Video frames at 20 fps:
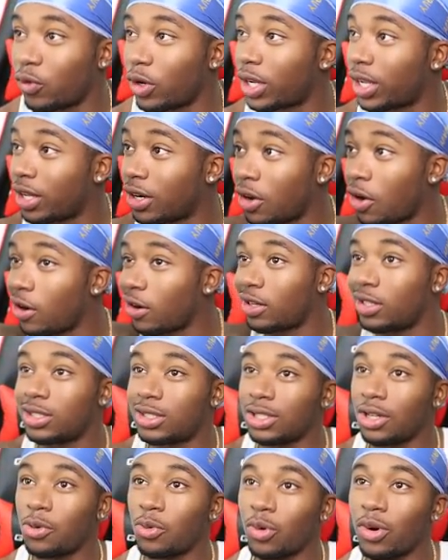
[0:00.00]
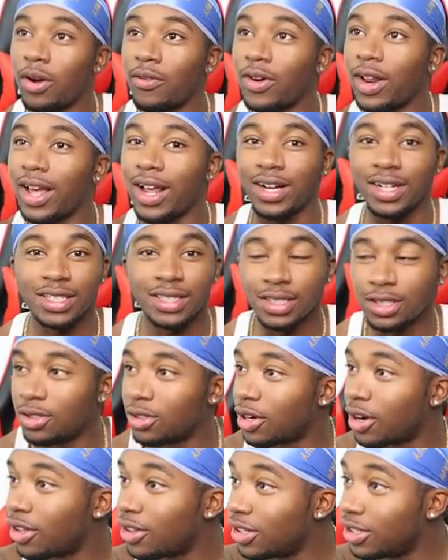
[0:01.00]
freaking Arkansas, wherever the heck this
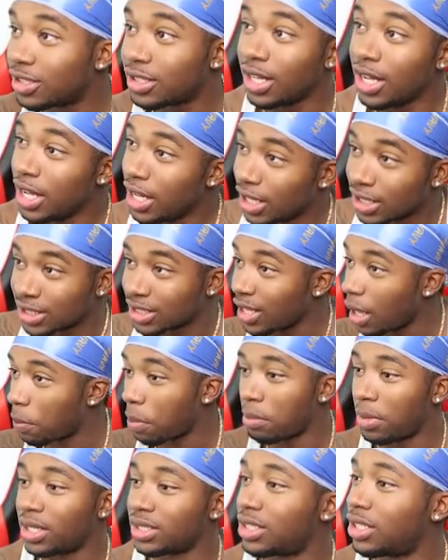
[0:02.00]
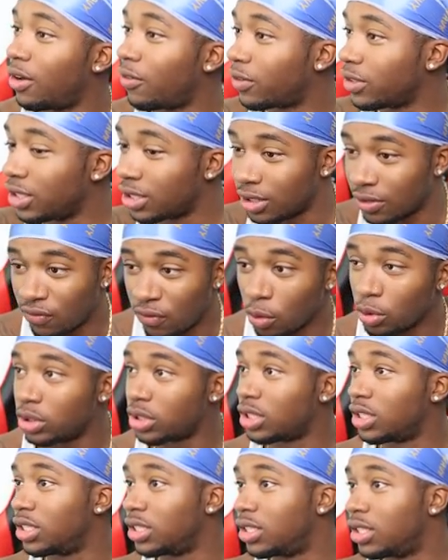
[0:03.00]
little girl is, and slapping myself because this is
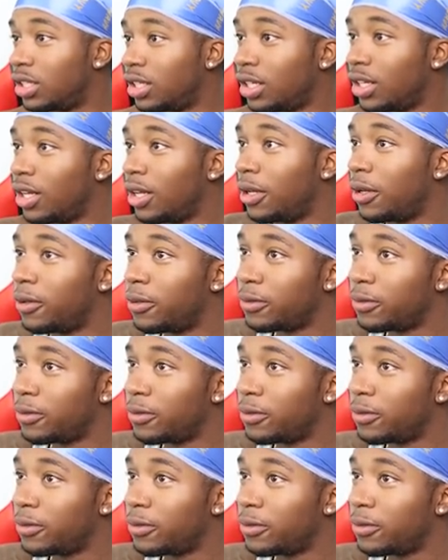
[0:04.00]
foolishness. And so